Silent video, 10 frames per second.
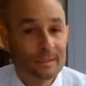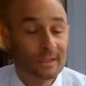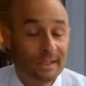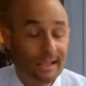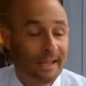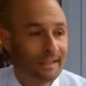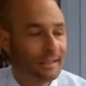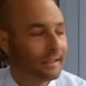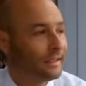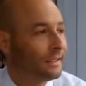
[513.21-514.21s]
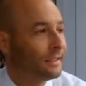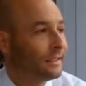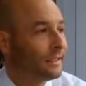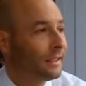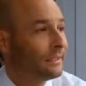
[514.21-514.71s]
the end
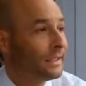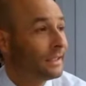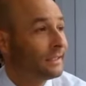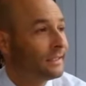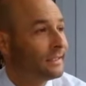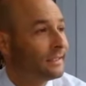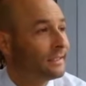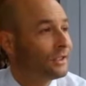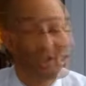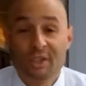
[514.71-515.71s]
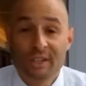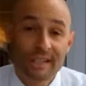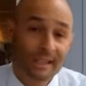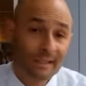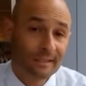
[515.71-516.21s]
of his
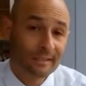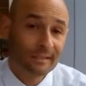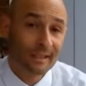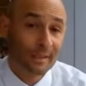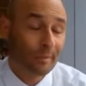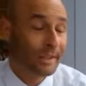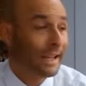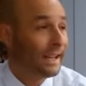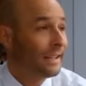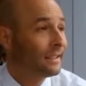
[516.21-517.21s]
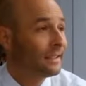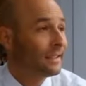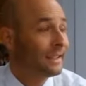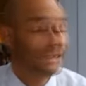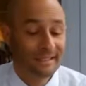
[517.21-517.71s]
journey on the planet,
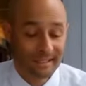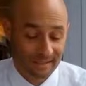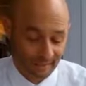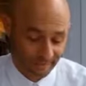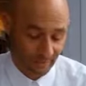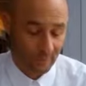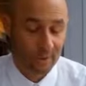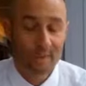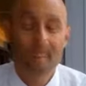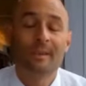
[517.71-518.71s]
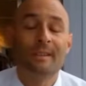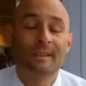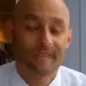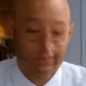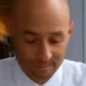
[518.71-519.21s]
at least in the form
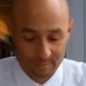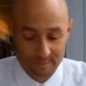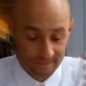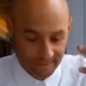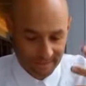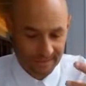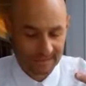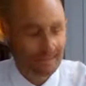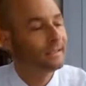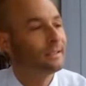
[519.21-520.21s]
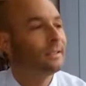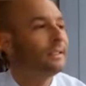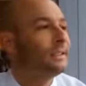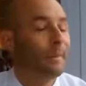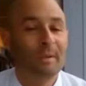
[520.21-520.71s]
that he was in.
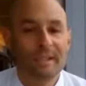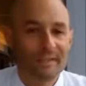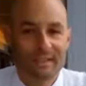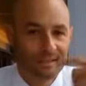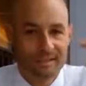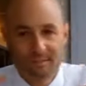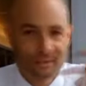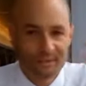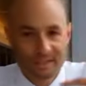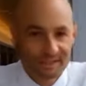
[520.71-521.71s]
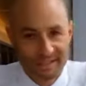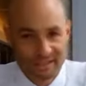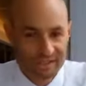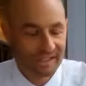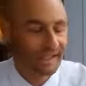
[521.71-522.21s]
I believe in a recycled
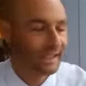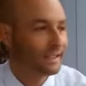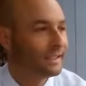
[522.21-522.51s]
energy thing.